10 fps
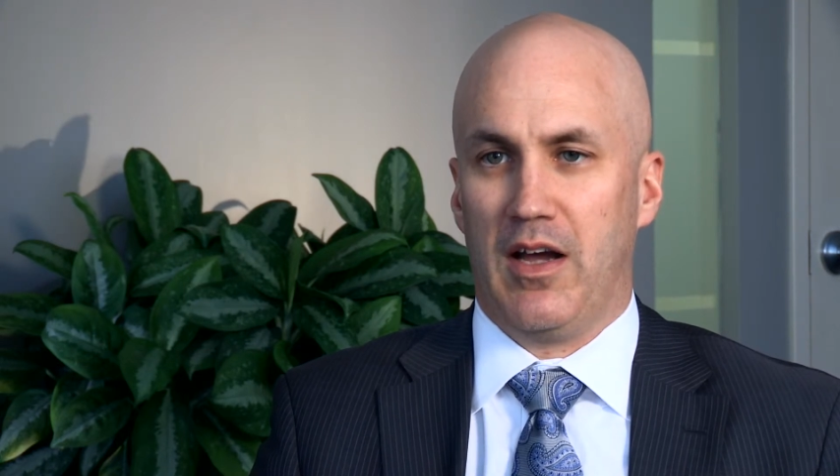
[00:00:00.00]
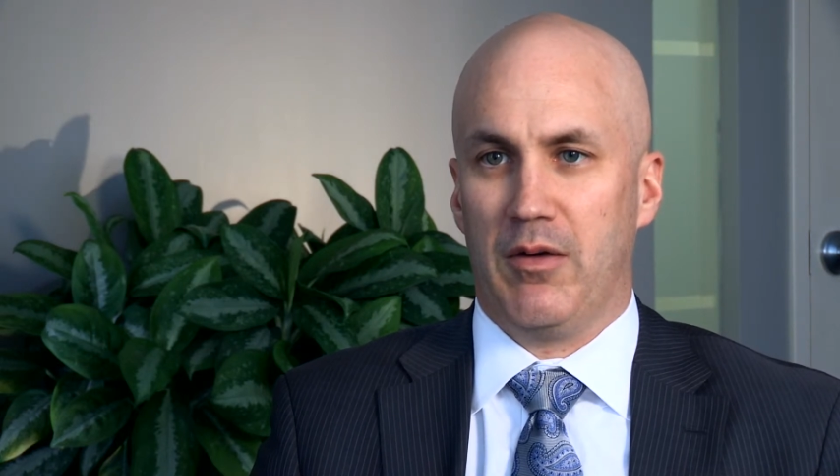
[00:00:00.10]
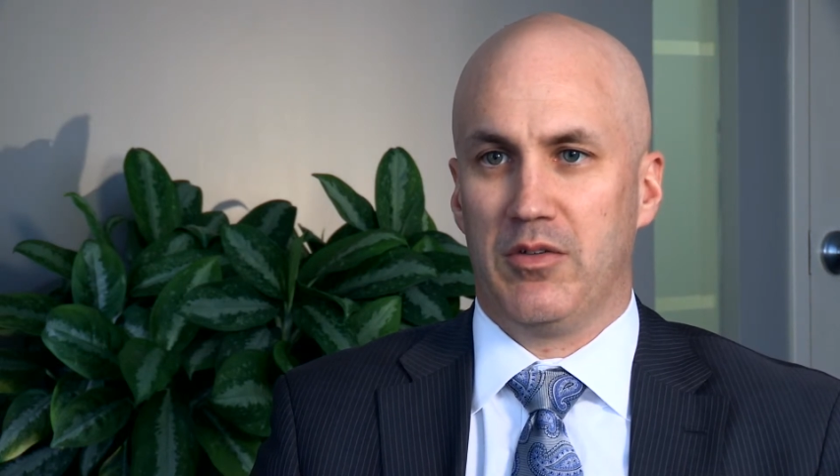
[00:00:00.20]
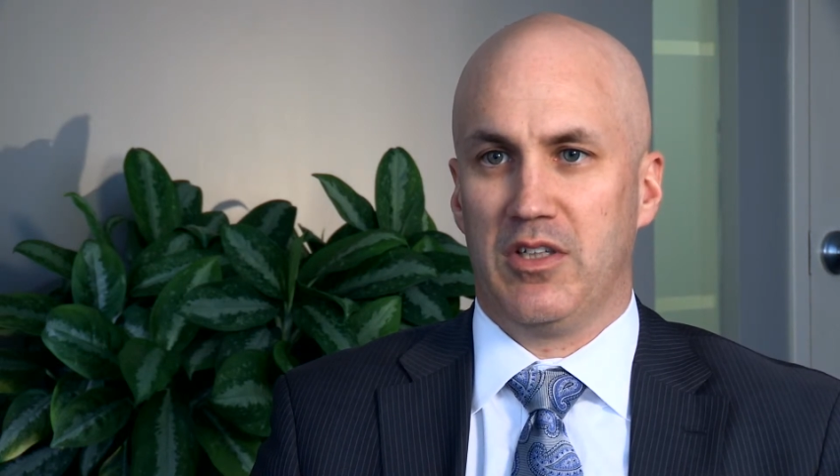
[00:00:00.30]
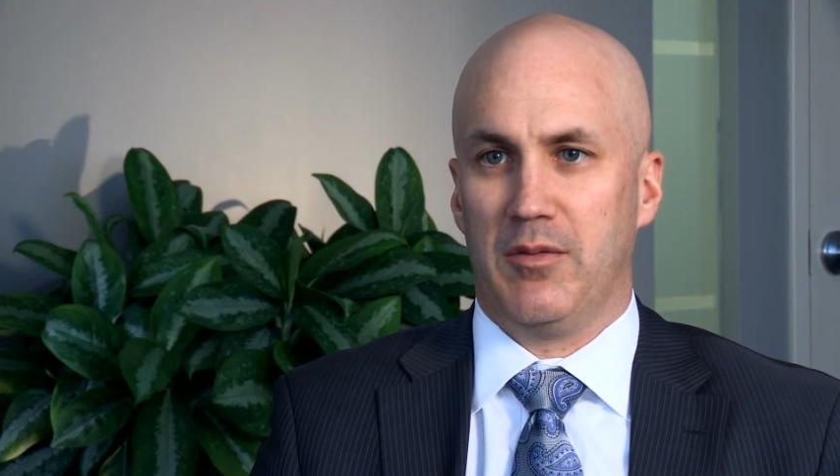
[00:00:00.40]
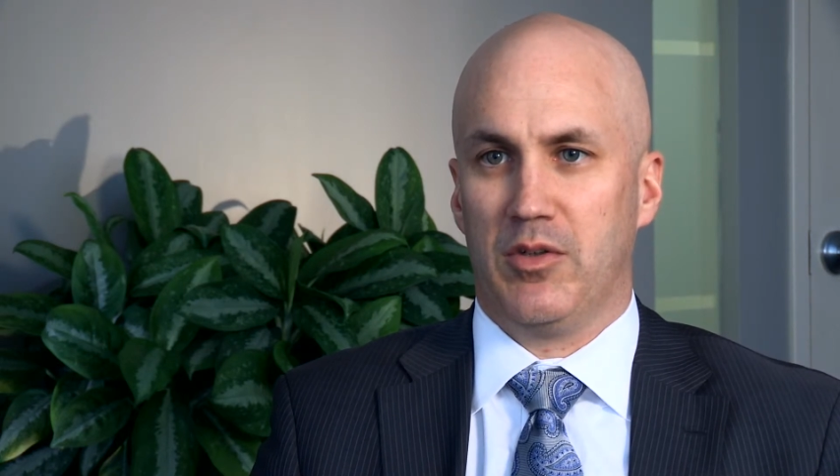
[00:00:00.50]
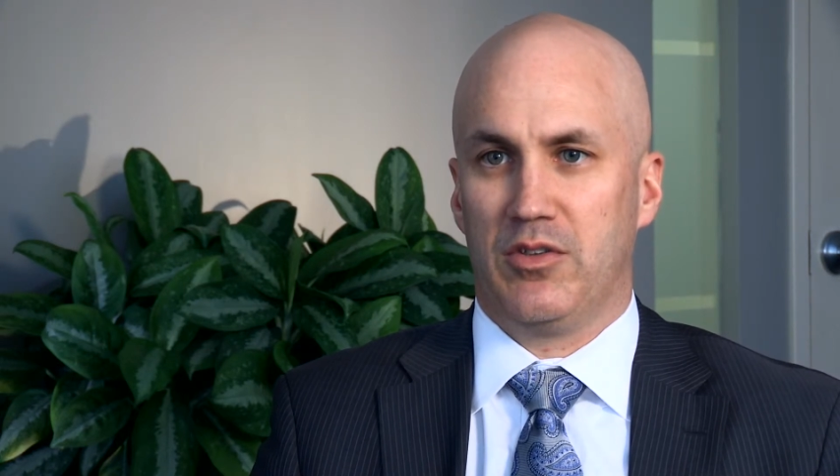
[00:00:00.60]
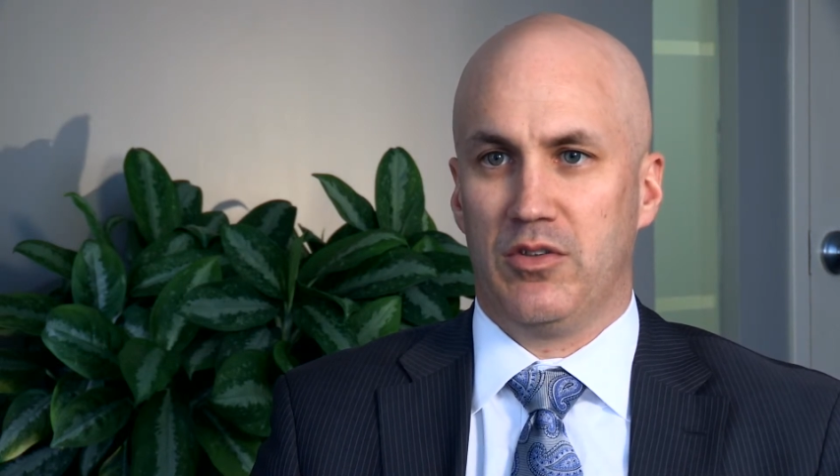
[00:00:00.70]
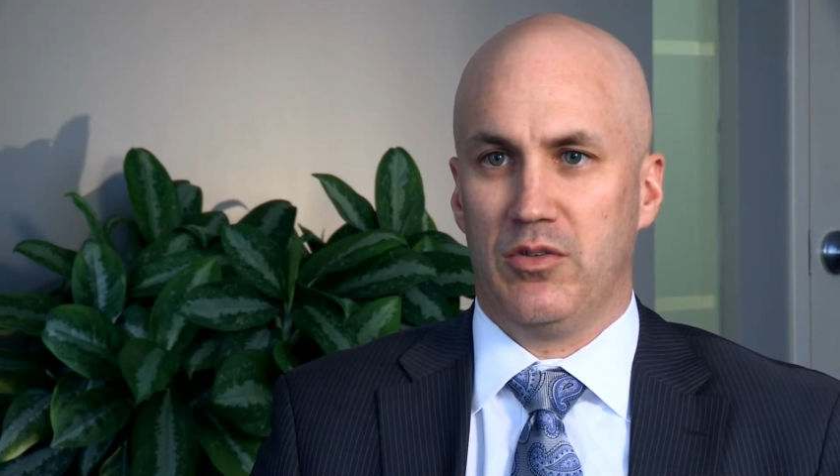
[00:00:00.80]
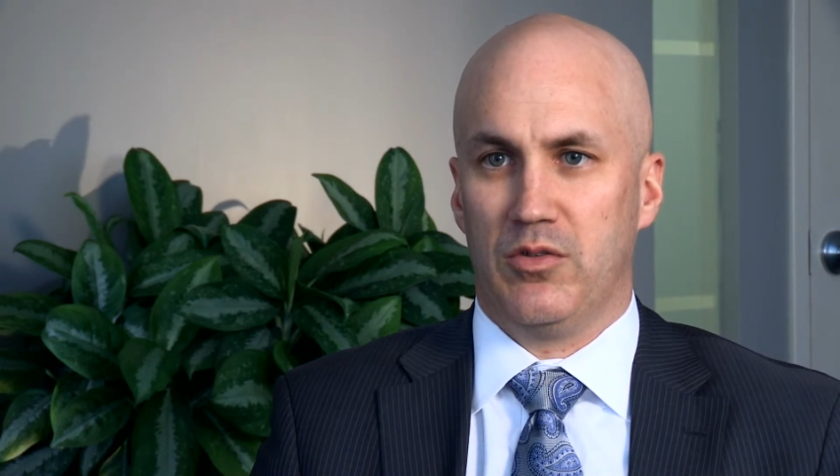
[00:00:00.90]
I was able
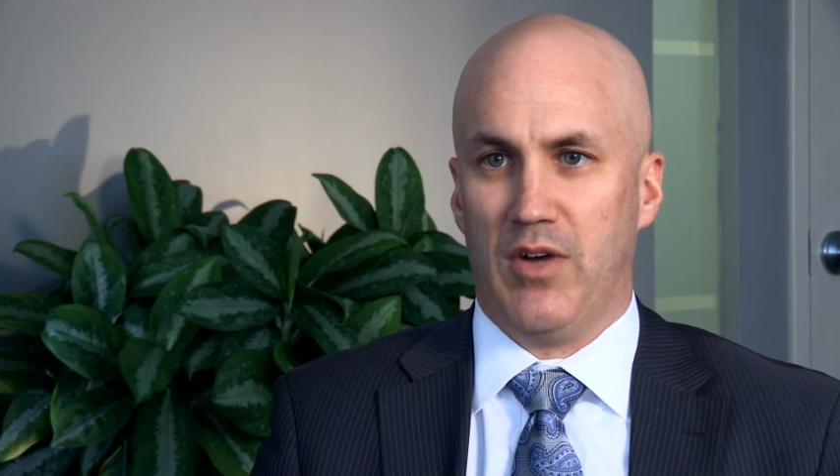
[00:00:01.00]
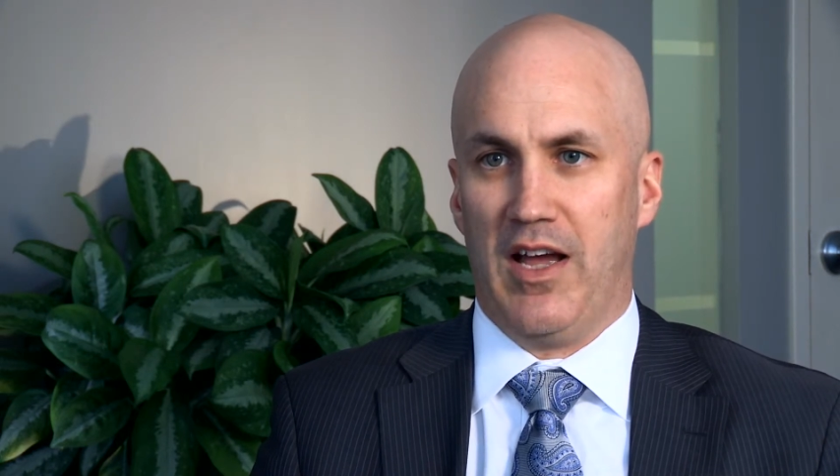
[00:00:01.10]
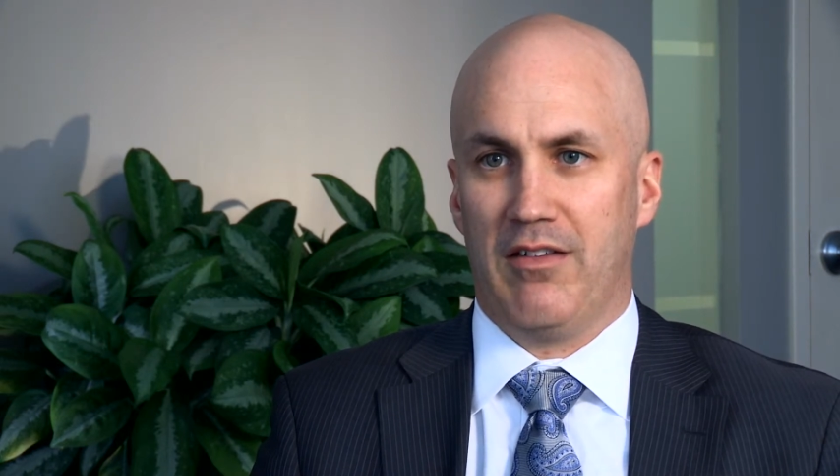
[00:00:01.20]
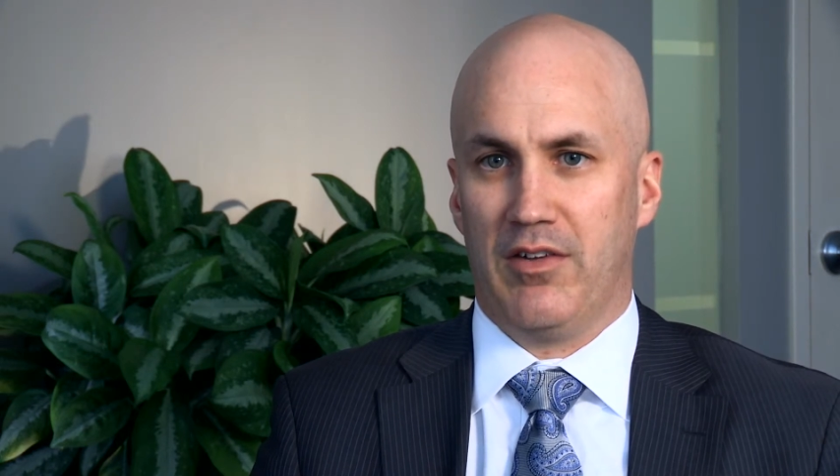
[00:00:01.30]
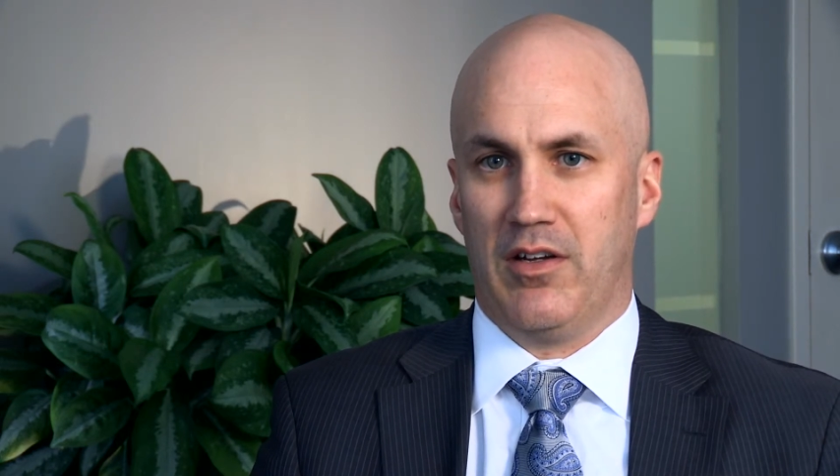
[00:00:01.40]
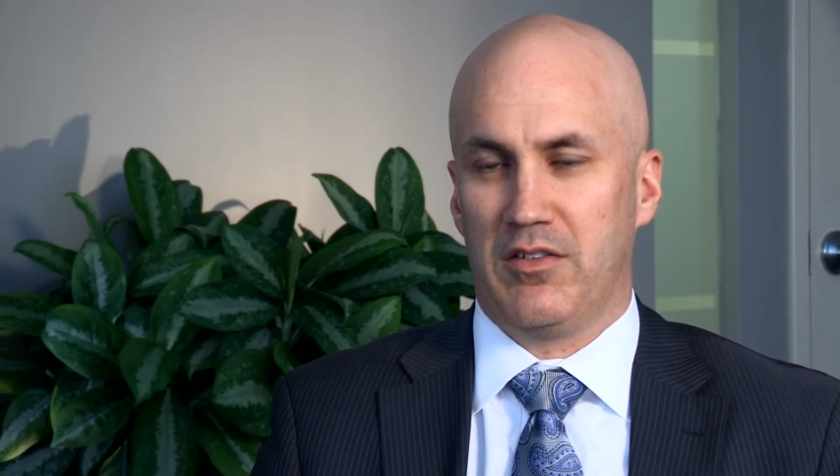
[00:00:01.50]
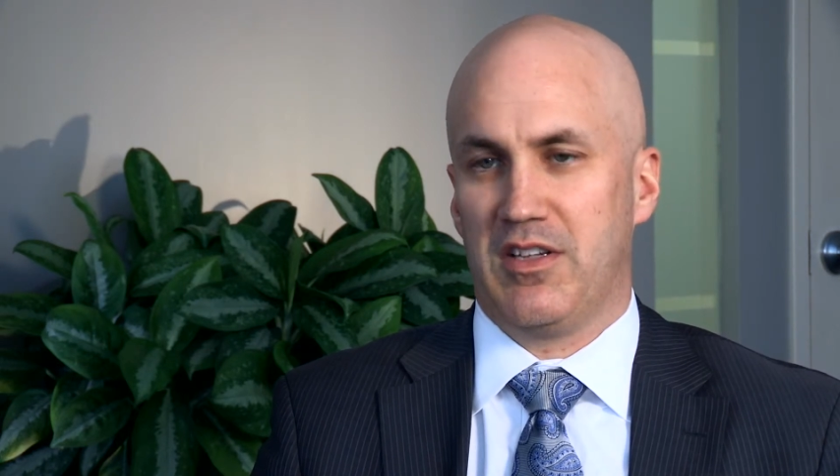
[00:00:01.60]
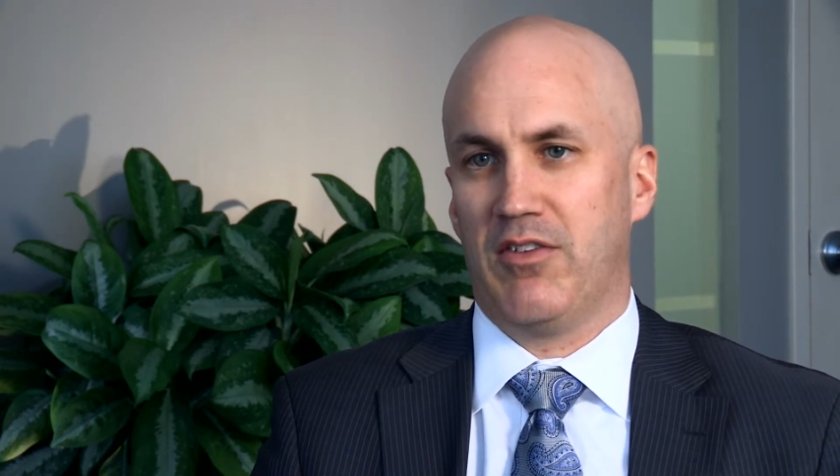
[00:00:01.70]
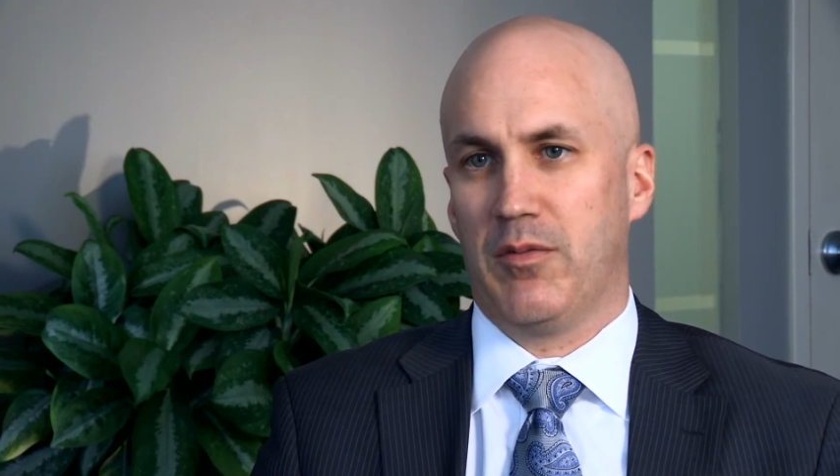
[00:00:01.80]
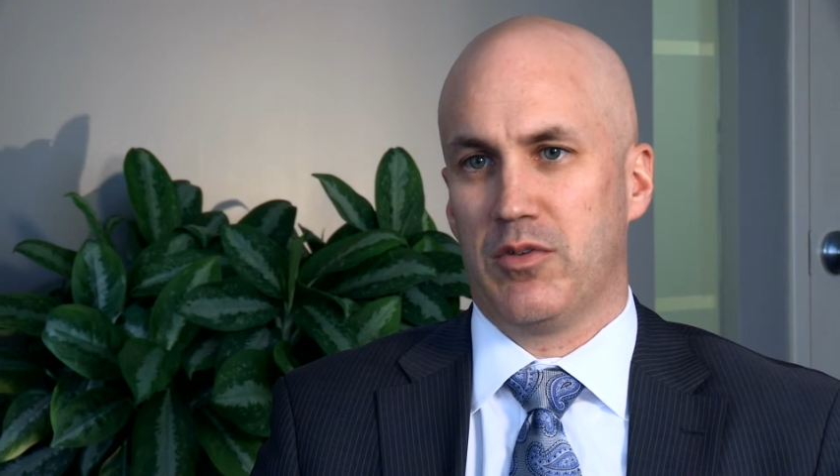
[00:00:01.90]
to drive a
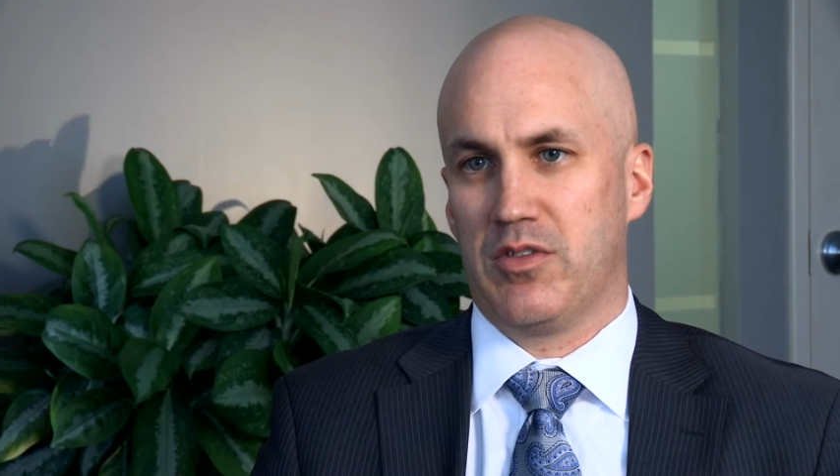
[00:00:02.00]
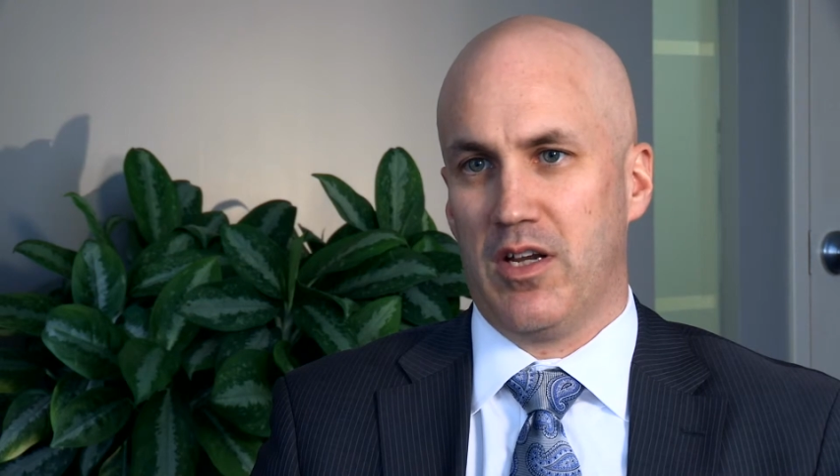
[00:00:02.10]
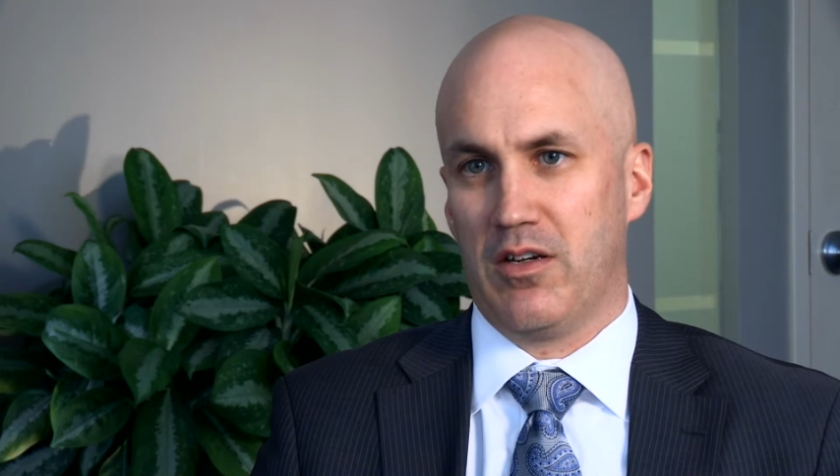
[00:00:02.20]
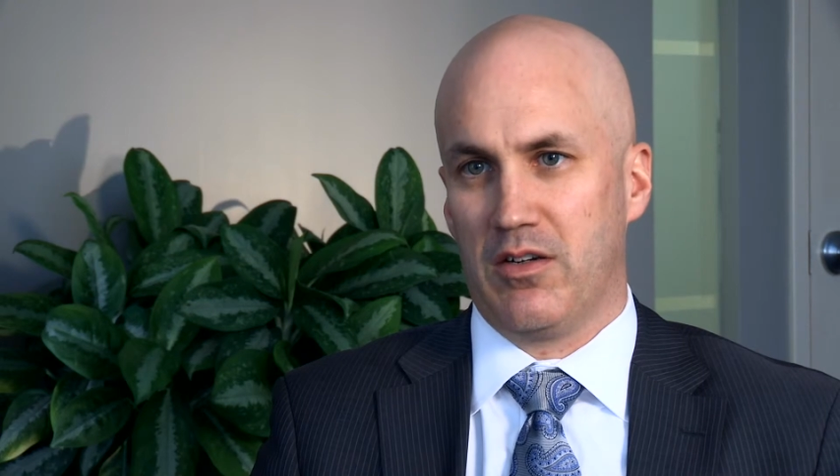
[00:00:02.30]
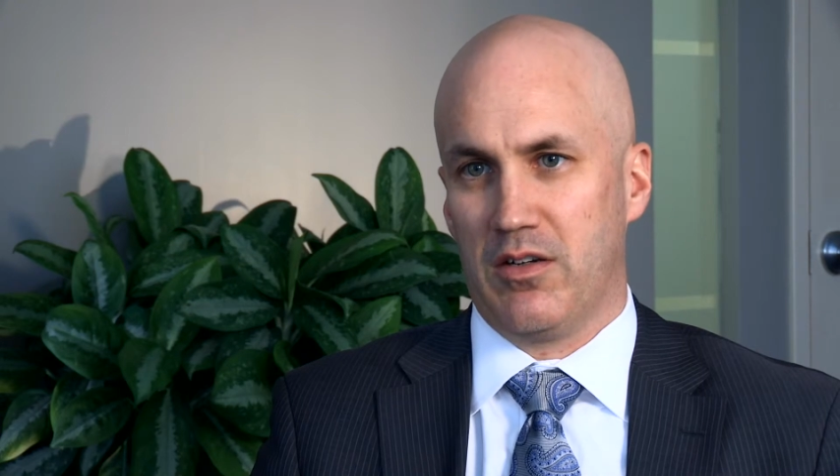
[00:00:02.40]
70%